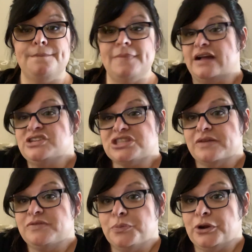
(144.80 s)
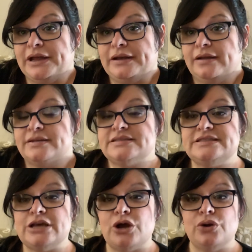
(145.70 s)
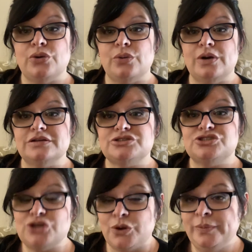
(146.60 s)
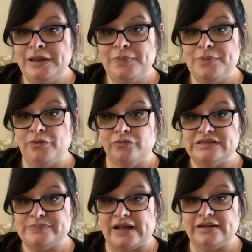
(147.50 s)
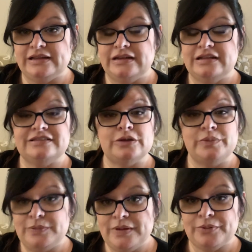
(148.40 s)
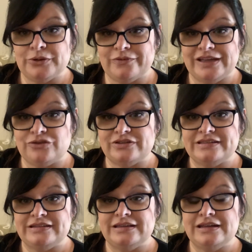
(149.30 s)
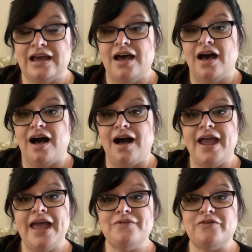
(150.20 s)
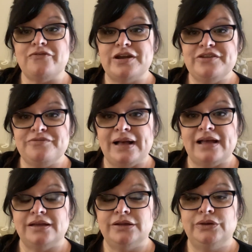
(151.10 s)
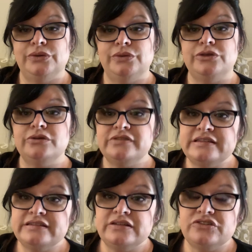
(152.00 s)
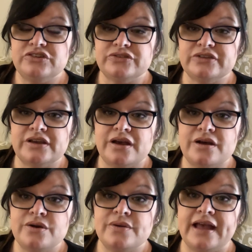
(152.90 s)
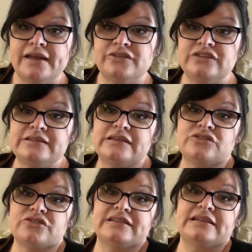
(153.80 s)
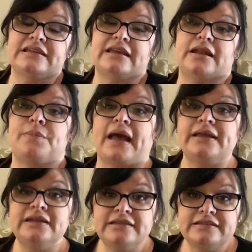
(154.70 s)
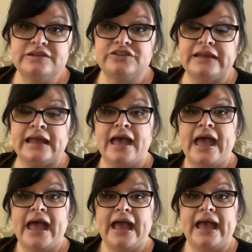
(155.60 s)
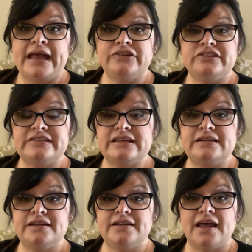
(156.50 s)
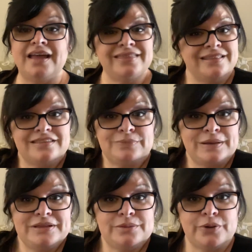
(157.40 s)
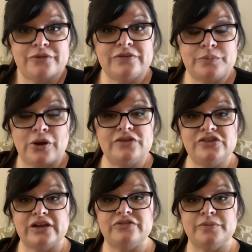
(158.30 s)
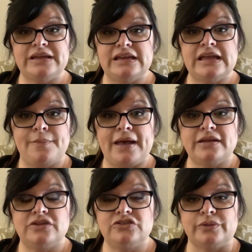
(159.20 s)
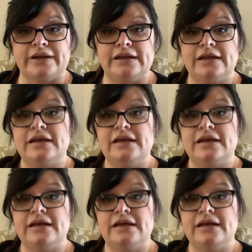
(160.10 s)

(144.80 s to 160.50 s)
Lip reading: I just love the print. So many people responded. So many people are interested. I have a friend of mine who used to stitch years ago, and she's interested in getting back into stitching. And she said, I think this might be the perfect project for me to get back into it.